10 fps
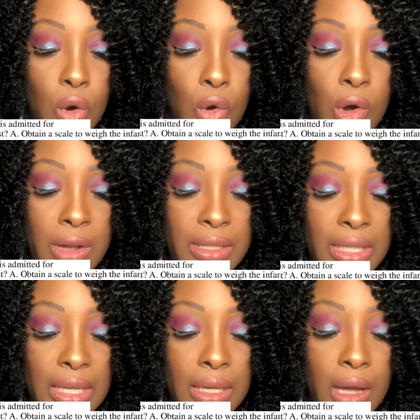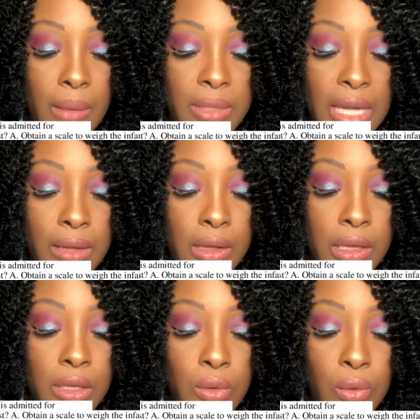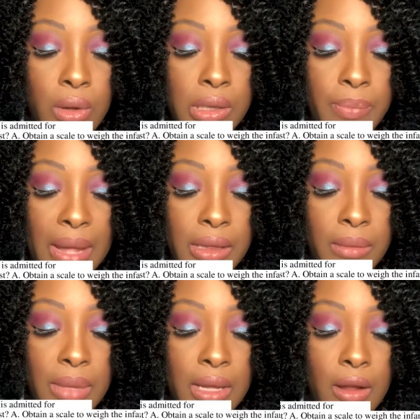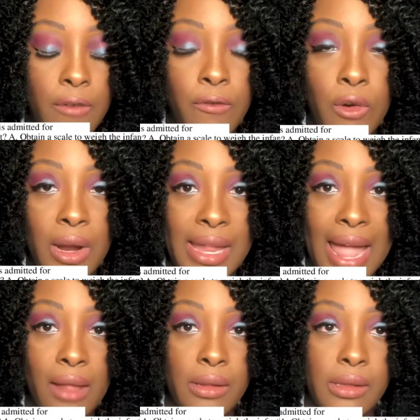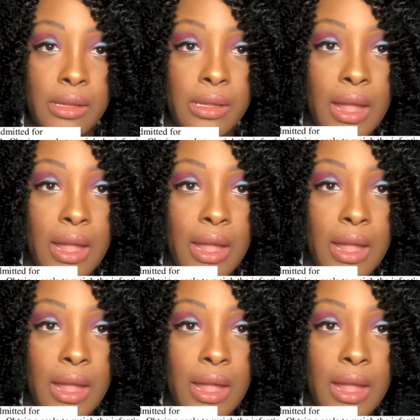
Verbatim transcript: Or D. Obtain a stool specimen for analysis.